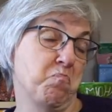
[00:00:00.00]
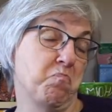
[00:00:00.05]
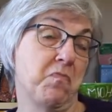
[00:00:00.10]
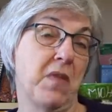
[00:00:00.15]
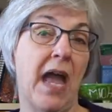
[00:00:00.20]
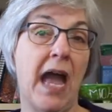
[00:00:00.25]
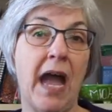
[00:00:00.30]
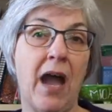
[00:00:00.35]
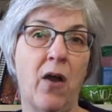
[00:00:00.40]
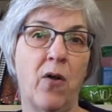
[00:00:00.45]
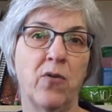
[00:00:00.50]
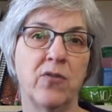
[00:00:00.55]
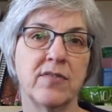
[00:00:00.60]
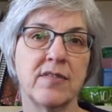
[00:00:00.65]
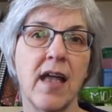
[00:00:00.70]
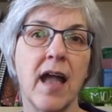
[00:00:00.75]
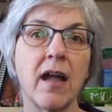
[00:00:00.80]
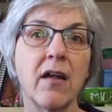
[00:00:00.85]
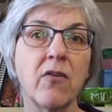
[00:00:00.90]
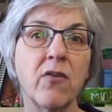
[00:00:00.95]
how is
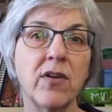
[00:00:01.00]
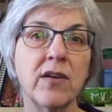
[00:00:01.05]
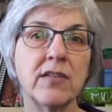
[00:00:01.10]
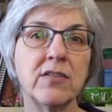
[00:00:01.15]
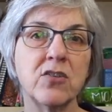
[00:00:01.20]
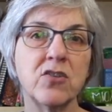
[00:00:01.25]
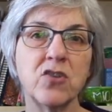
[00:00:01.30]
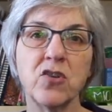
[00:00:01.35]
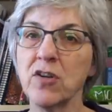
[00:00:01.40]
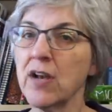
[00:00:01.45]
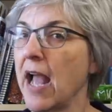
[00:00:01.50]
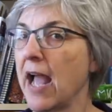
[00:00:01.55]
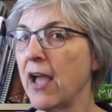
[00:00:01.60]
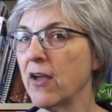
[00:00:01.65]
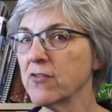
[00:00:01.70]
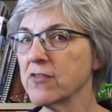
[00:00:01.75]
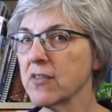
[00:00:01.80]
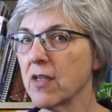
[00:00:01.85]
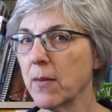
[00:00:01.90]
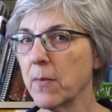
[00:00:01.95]
that going to turn
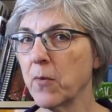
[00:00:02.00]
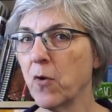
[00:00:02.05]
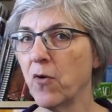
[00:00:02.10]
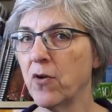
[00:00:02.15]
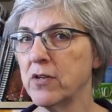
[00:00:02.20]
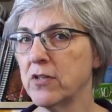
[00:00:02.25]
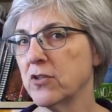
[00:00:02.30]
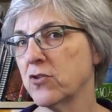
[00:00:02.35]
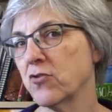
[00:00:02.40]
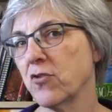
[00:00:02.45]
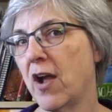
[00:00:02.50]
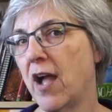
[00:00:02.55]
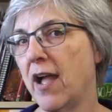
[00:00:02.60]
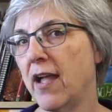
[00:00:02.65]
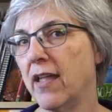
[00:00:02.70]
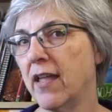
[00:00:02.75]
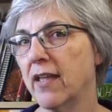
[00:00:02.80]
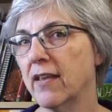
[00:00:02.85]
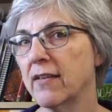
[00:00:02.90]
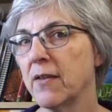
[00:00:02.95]
out? So I'm going to
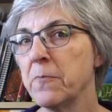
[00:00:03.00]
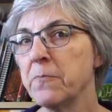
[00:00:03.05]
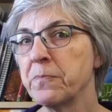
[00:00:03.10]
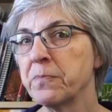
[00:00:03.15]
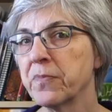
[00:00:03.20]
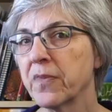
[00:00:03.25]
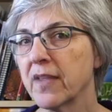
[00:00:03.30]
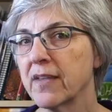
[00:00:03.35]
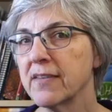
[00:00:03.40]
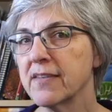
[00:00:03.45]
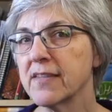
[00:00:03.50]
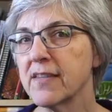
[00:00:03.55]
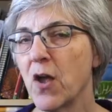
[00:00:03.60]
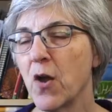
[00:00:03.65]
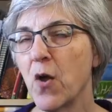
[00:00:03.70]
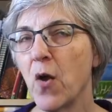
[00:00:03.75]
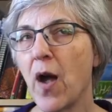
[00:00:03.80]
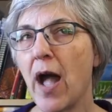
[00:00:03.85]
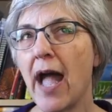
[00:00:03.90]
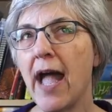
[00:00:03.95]
try it.
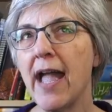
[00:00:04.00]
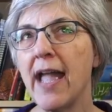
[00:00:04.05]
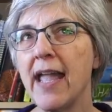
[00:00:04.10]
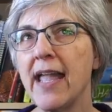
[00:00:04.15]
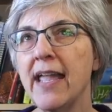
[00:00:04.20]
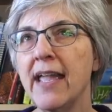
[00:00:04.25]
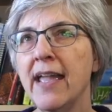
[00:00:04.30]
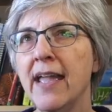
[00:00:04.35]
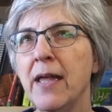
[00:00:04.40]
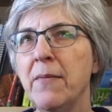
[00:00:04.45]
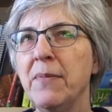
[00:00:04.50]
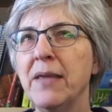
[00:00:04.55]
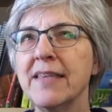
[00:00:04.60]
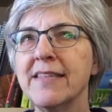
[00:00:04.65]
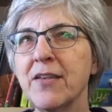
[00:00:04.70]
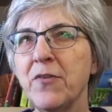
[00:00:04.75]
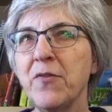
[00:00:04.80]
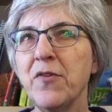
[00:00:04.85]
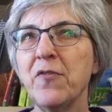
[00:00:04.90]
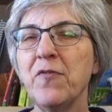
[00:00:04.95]
So
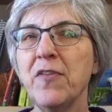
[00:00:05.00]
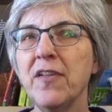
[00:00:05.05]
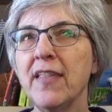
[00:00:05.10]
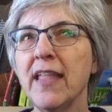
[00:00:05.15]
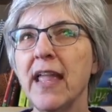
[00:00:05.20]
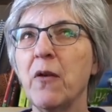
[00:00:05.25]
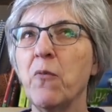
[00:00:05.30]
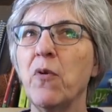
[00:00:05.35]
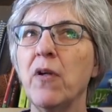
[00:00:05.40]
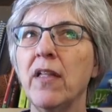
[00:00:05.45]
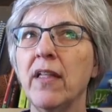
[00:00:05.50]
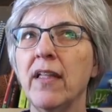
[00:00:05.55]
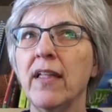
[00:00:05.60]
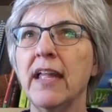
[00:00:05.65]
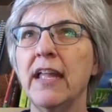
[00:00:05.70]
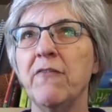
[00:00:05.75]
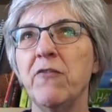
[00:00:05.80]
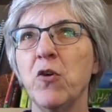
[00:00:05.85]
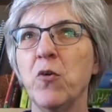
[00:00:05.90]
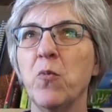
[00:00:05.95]
because I always feel like, well,
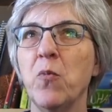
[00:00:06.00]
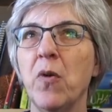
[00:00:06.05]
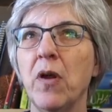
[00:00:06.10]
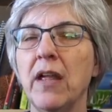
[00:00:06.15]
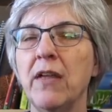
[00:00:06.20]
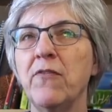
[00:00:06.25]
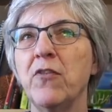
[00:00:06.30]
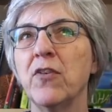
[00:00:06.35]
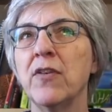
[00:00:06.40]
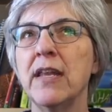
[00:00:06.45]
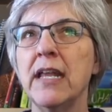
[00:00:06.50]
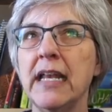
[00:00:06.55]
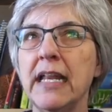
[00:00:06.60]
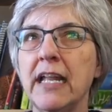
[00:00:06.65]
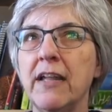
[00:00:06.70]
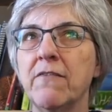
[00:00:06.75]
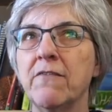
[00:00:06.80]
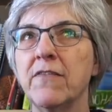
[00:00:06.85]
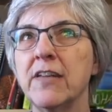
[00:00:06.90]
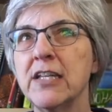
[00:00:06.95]
if you're
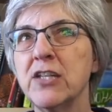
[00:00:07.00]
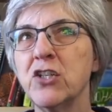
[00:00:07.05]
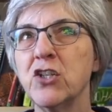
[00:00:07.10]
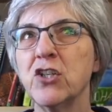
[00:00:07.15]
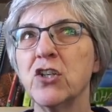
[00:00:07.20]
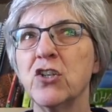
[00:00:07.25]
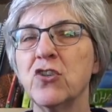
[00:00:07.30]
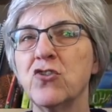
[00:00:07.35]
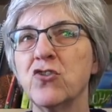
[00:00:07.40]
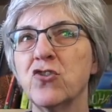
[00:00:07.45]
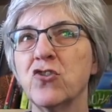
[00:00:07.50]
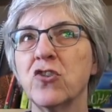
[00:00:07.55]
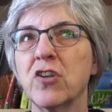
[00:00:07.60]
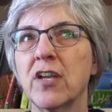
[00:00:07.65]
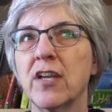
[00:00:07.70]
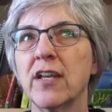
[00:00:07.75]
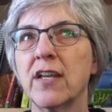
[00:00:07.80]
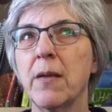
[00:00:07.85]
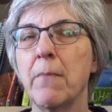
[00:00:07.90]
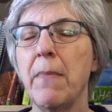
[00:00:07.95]
knitting a vintage
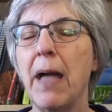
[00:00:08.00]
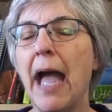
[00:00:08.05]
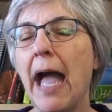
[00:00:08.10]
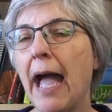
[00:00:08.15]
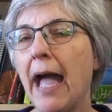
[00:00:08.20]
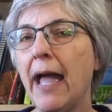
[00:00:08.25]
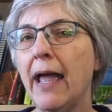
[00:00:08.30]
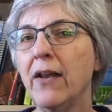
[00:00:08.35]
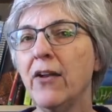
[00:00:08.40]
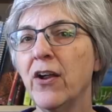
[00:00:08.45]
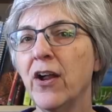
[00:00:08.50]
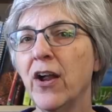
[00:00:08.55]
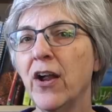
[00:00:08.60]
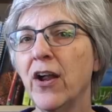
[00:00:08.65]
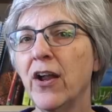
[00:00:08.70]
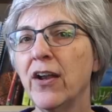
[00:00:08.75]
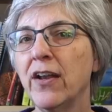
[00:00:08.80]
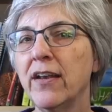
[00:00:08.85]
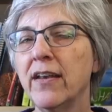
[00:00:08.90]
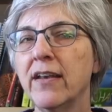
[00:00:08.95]

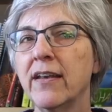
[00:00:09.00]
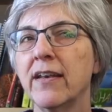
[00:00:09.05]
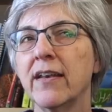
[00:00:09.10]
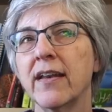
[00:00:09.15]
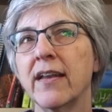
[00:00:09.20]
pattern,